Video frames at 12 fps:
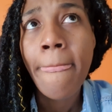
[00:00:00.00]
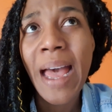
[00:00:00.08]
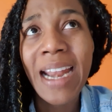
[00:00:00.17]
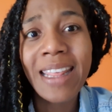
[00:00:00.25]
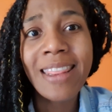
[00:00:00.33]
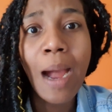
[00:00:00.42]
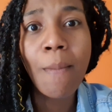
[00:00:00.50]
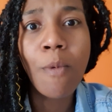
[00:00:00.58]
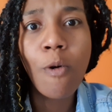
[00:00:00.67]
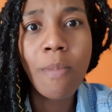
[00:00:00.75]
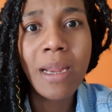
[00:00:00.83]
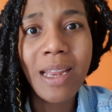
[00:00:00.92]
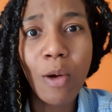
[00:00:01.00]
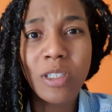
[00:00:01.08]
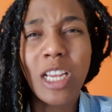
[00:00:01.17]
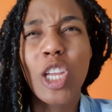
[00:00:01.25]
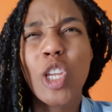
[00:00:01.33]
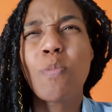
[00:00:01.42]
And in that moment, that was
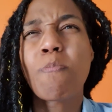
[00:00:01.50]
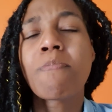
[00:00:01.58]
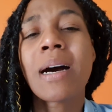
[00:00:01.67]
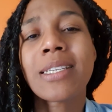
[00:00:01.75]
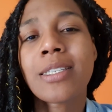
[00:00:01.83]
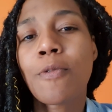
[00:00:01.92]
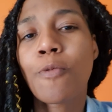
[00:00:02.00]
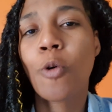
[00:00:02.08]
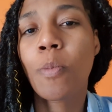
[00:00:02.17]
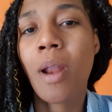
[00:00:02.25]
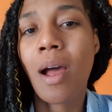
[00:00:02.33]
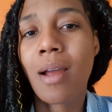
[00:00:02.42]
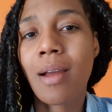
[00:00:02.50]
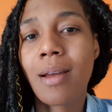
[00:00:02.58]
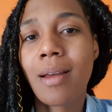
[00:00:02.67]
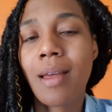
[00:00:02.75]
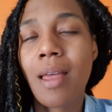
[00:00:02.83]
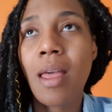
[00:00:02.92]
a massive roadblock.
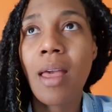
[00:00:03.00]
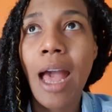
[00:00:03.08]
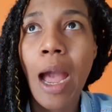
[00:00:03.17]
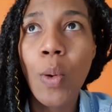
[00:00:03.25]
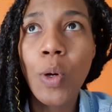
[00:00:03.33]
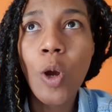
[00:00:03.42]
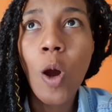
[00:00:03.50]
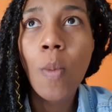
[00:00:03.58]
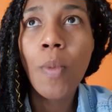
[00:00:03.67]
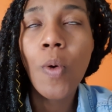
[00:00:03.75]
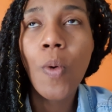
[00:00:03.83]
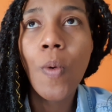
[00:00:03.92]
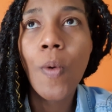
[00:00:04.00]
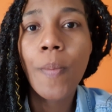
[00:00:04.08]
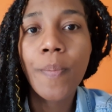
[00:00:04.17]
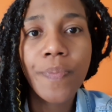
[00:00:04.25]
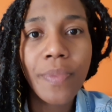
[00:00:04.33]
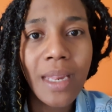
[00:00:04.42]
I would come
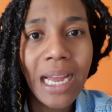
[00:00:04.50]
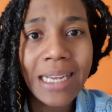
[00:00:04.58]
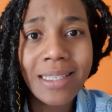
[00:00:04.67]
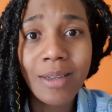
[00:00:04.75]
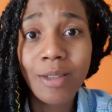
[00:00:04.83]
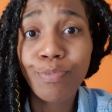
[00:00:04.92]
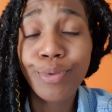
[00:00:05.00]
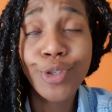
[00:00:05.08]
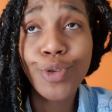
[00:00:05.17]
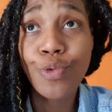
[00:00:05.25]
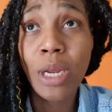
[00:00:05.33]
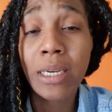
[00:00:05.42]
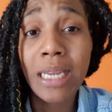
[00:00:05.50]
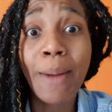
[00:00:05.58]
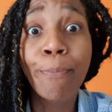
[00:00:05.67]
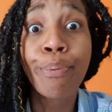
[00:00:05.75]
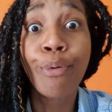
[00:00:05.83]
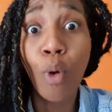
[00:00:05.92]
home as a student, a
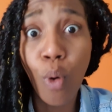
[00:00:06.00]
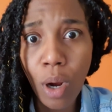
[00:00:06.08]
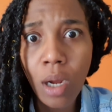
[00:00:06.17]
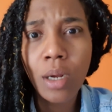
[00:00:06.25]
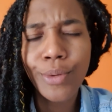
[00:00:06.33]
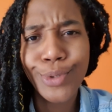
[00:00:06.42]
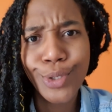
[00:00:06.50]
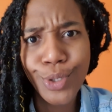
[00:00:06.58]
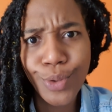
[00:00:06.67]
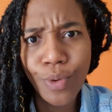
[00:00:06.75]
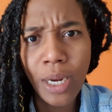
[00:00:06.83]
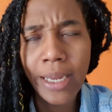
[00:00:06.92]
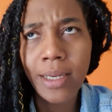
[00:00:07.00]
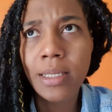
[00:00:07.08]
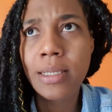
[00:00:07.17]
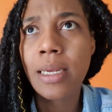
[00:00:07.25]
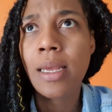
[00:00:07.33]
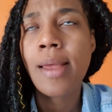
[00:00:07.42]
broke student.